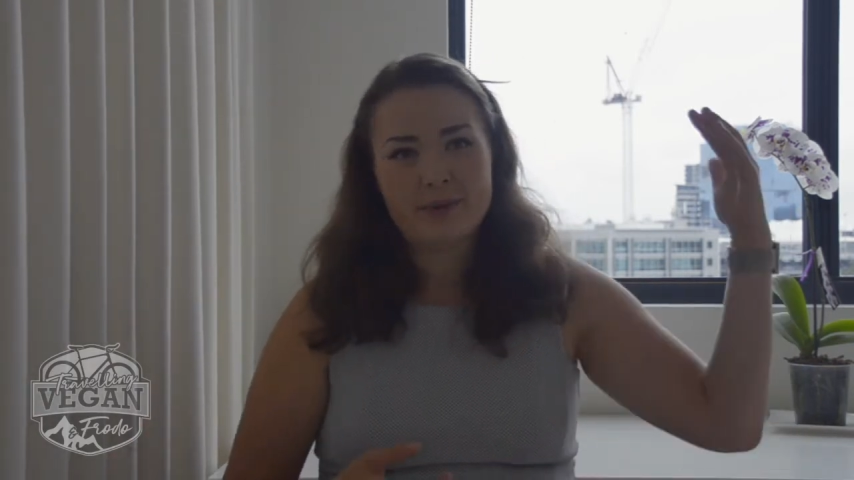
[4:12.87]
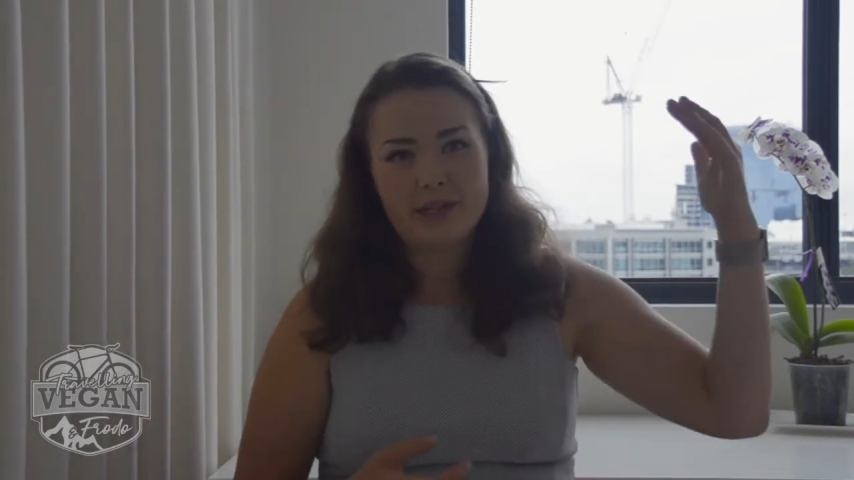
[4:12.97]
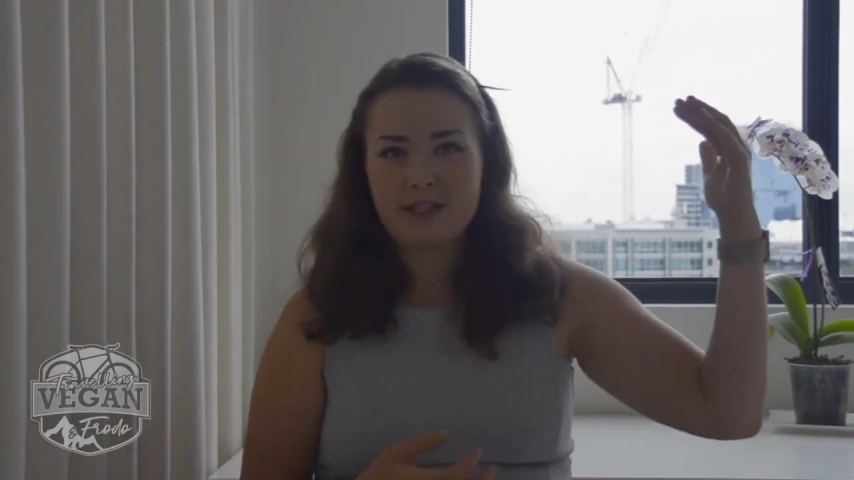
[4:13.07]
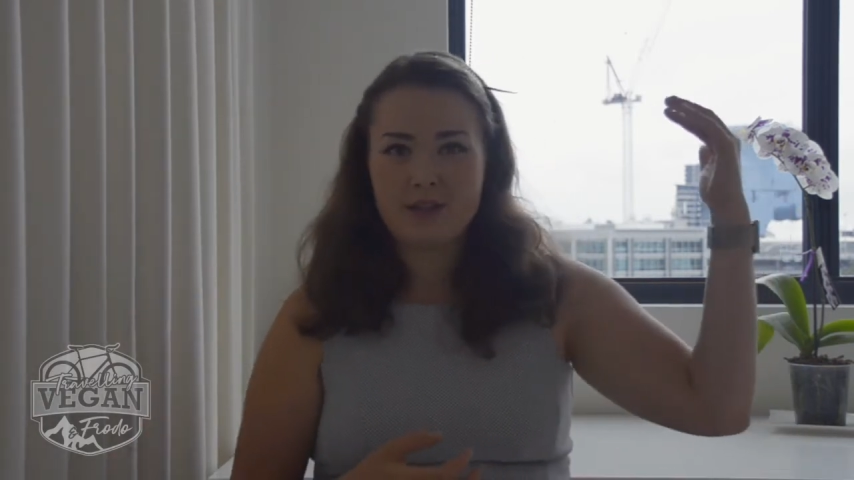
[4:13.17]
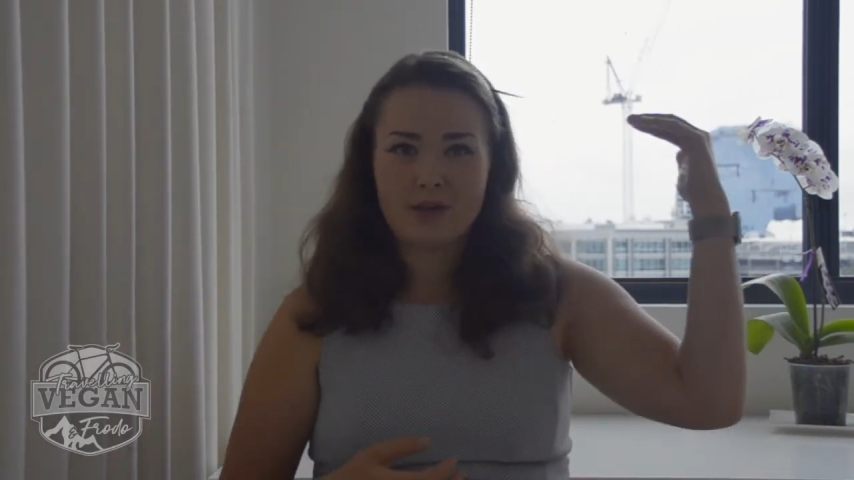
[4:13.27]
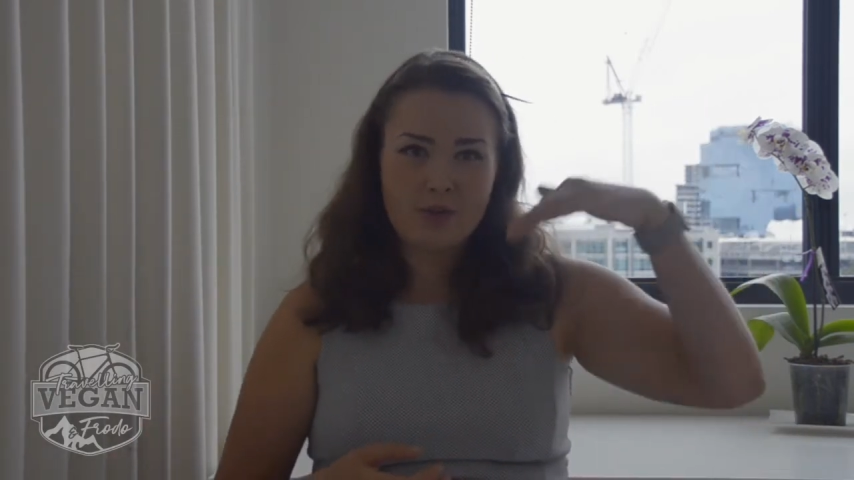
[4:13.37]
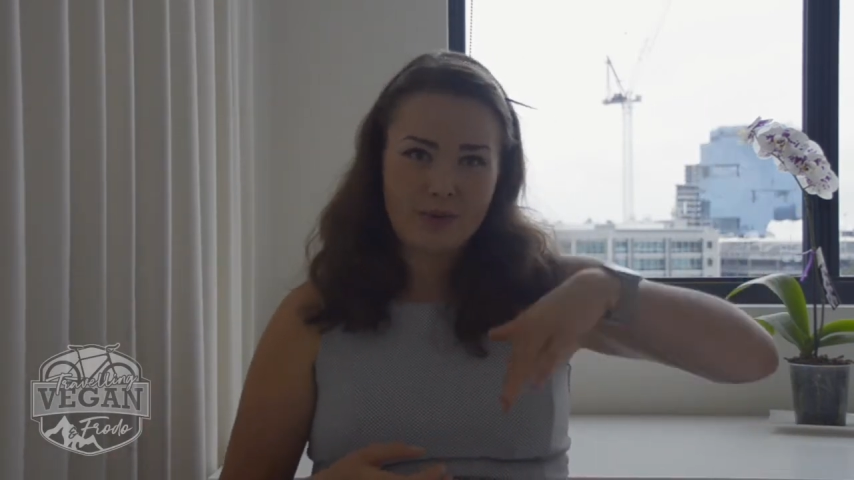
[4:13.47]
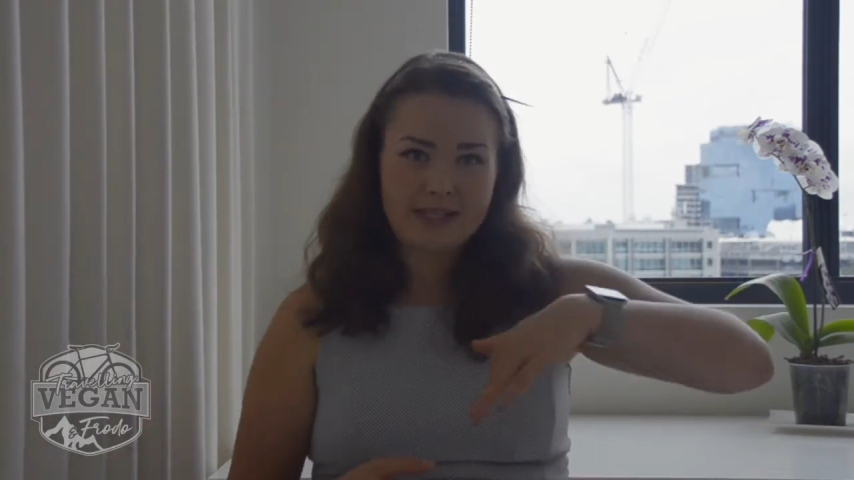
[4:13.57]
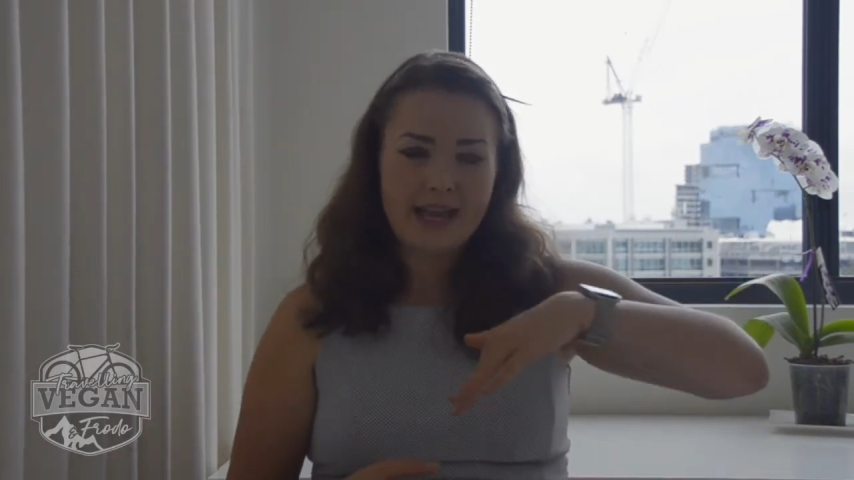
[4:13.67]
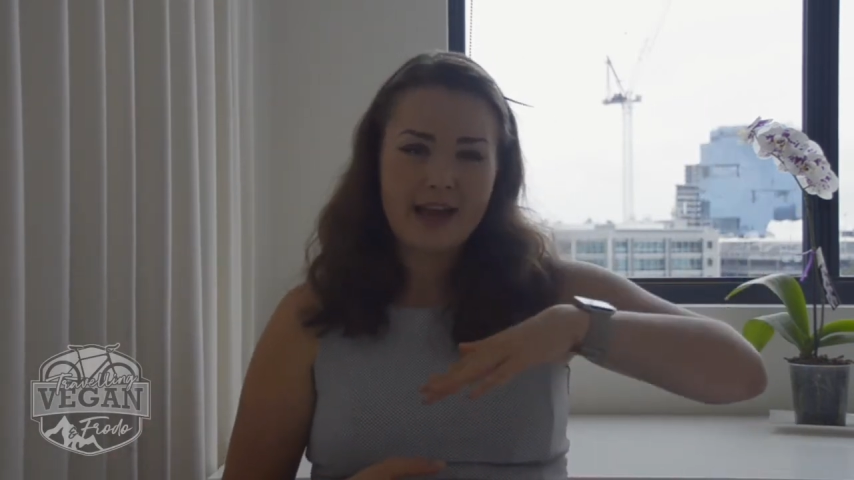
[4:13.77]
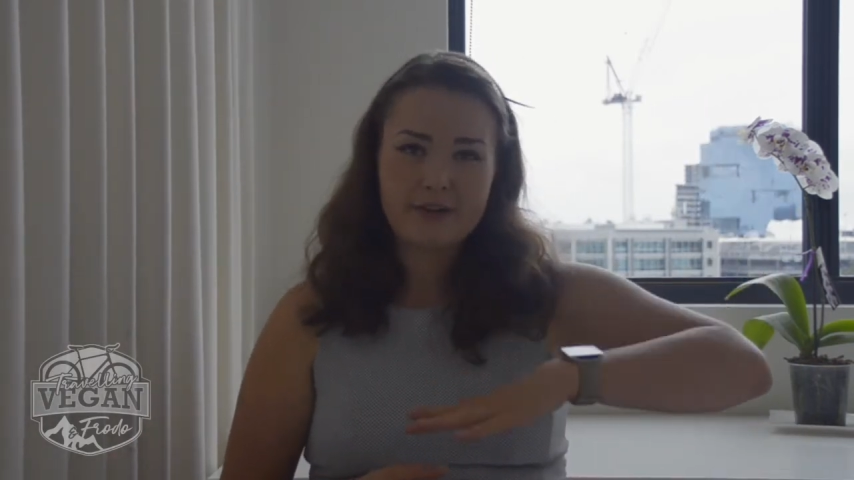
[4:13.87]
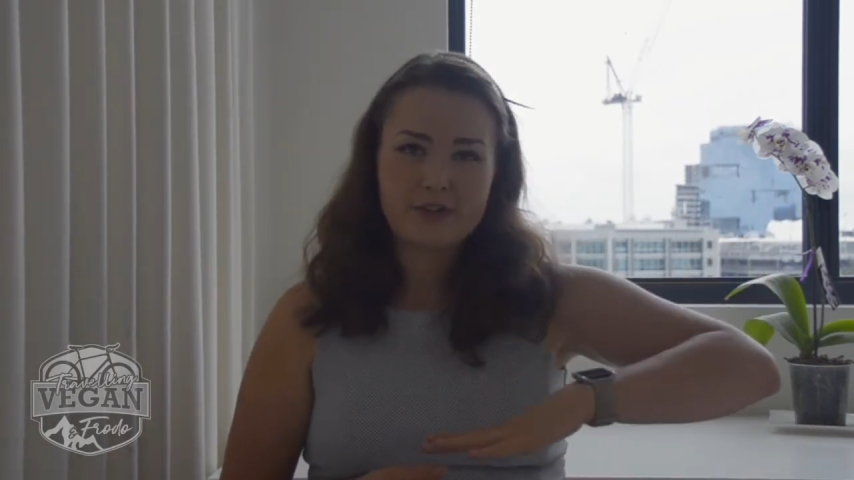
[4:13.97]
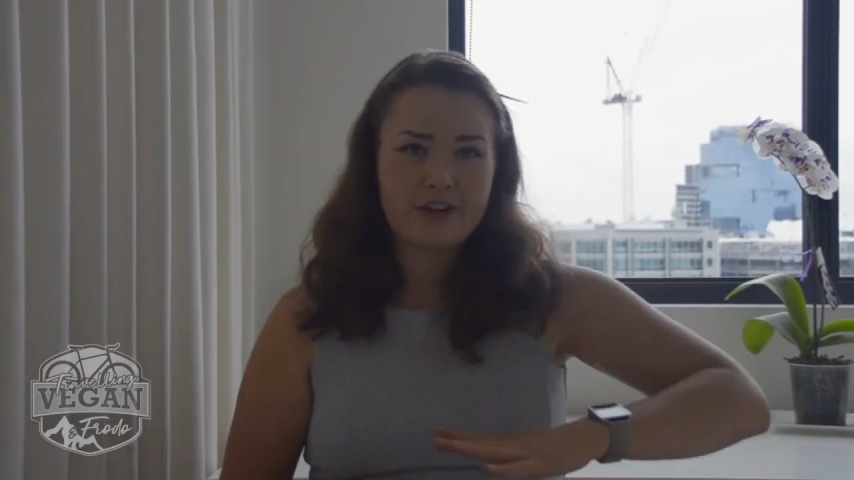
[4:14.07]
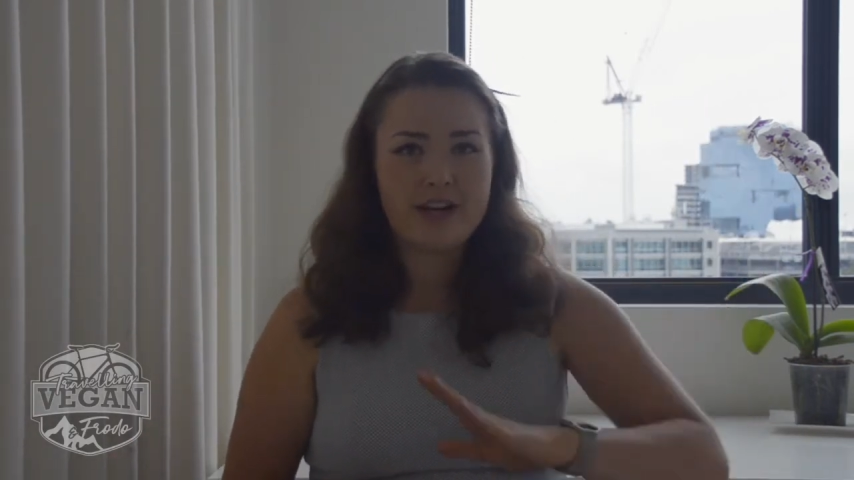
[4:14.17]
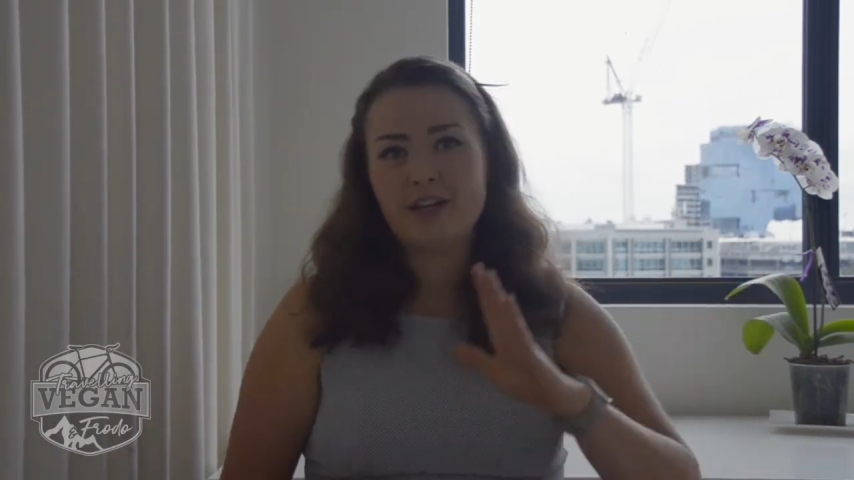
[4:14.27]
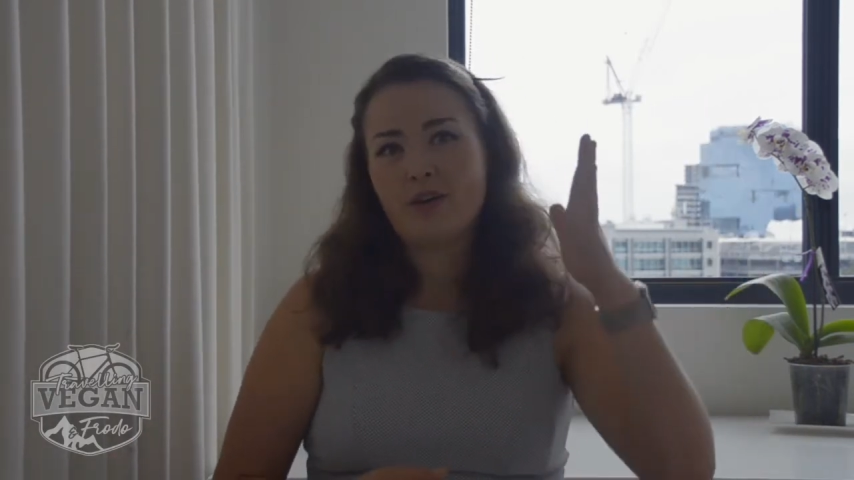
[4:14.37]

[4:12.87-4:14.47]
when it's on the way down trend